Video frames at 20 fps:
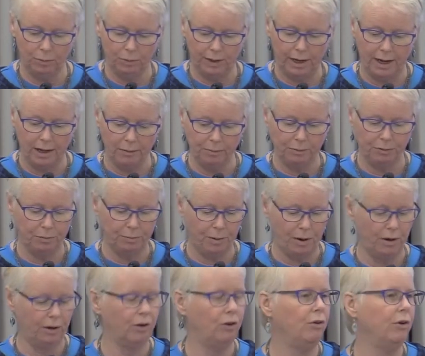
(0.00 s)
would help
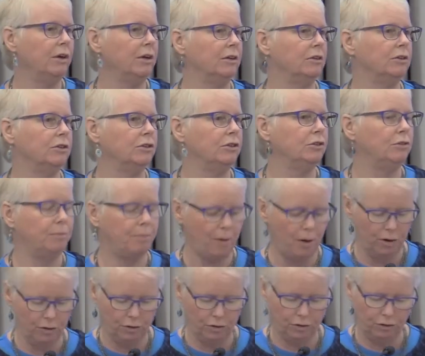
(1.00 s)
spark critical new
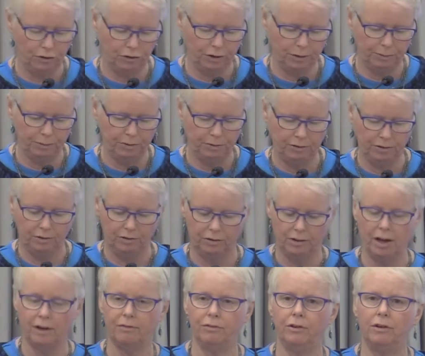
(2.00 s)
partnerships,
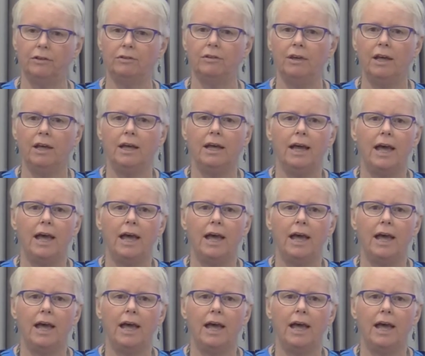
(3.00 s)
discoveries,